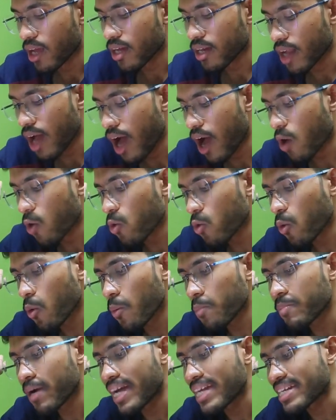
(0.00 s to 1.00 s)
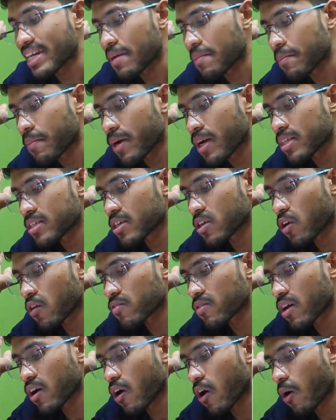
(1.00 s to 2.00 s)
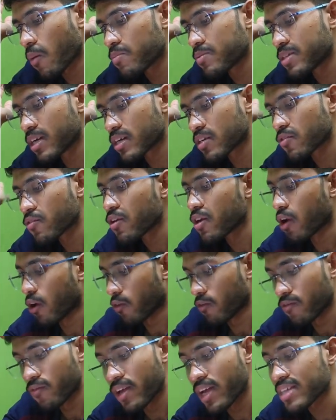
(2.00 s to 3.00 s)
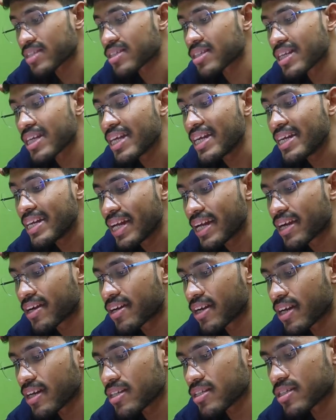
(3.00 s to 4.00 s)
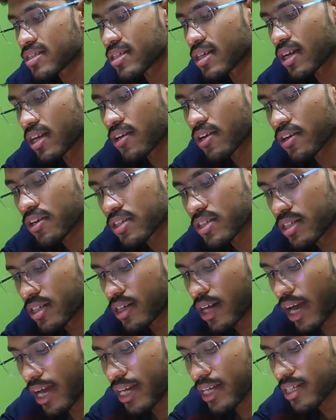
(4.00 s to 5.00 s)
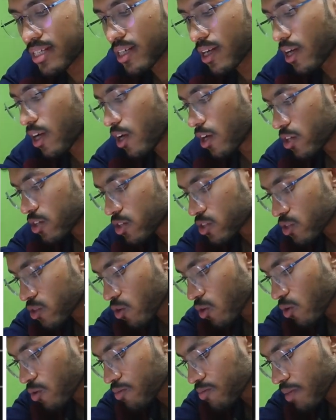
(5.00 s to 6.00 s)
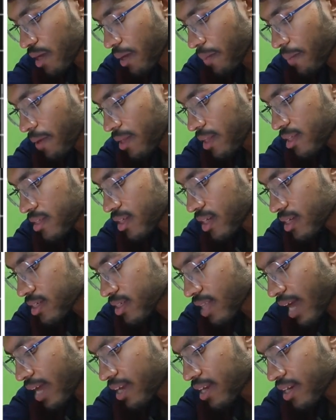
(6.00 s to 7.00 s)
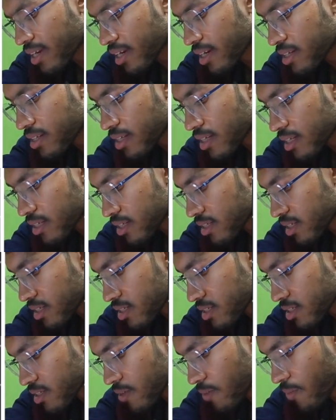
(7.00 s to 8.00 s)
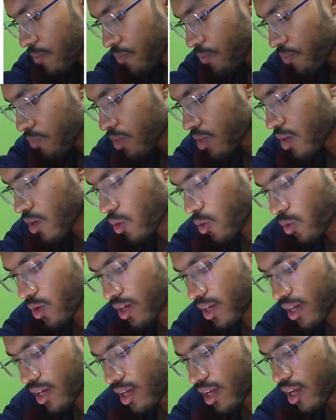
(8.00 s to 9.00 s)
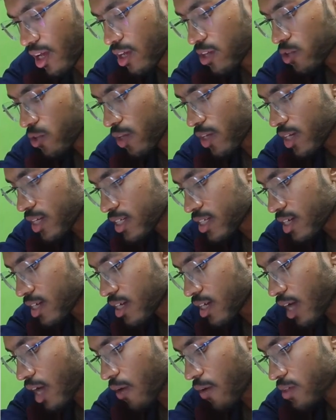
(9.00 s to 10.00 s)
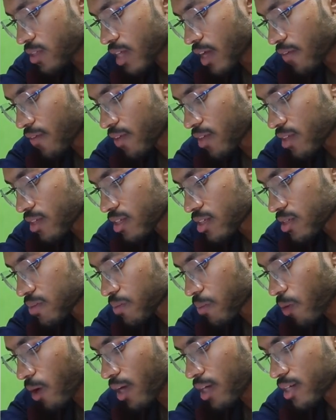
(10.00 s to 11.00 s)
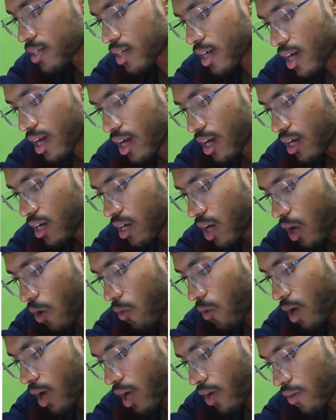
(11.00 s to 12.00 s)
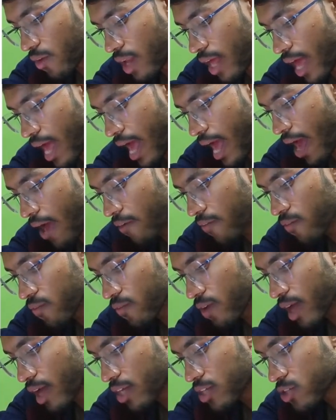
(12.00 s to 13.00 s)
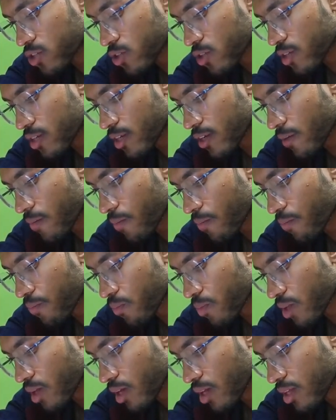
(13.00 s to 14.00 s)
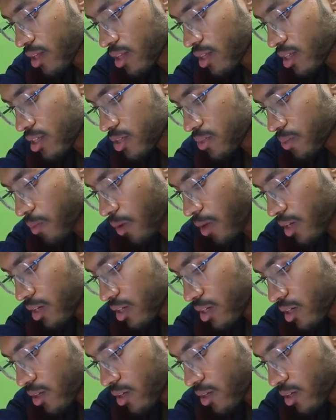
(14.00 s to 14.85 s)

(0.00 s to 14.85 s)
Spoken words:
Now, my temperature of the object will obviously decrease, right? So, maybe this is 90 degrees Celsius. Okay. So, initially I was having this point. Now, I will have actually this point.